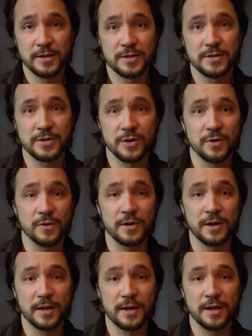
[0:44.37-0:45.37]
So
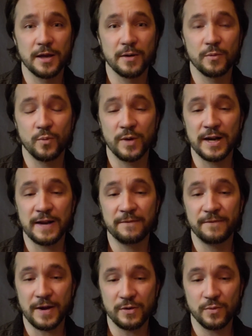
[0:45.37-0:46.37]
when I
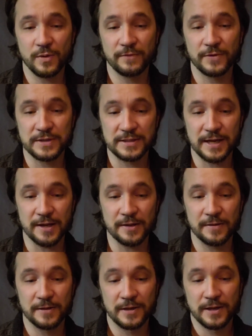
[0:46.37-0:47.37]
found one for
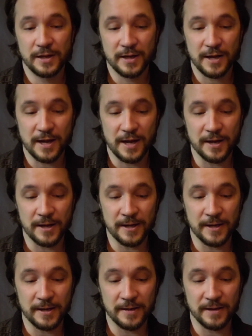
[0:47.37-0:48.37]
sale,
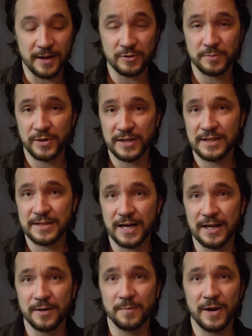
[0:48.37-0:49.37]
I was pretty
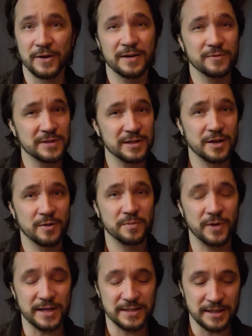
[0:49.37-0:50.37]
excited about it. It was a little
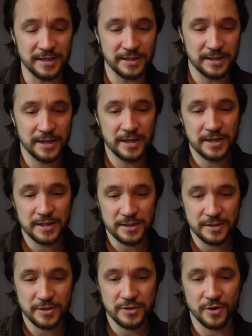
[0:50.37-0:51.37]
pricey.
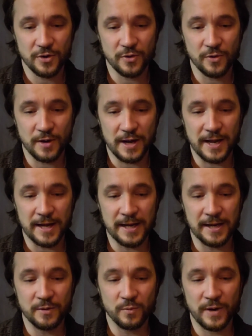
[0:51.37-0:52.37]
So
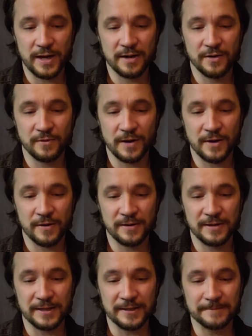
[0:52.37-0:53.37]
I waited
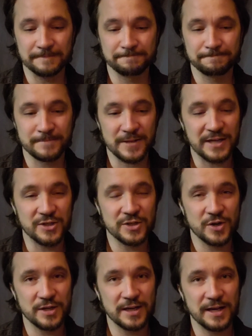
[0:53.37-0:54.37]
around and I just
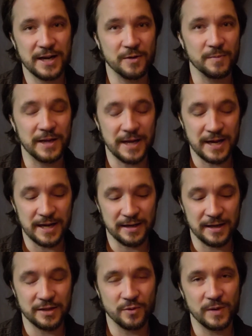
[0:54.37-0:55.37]
couldn't get it out of my head. I
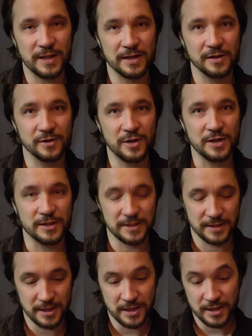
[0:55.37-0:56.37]
liked the way that it looked.
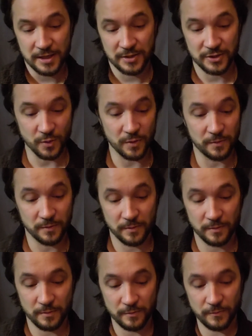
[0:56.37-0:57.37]
So
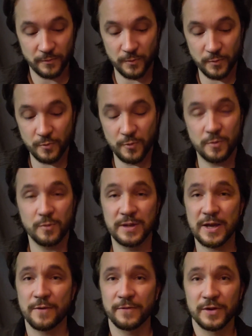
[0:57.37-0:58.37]

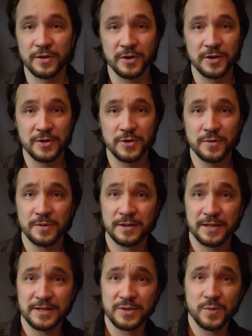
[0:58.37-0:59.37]
without further ado,
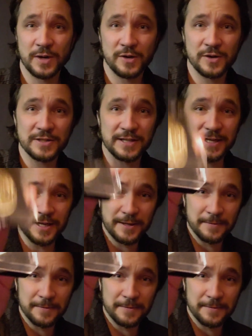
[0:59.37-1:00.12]
this is what it looks like.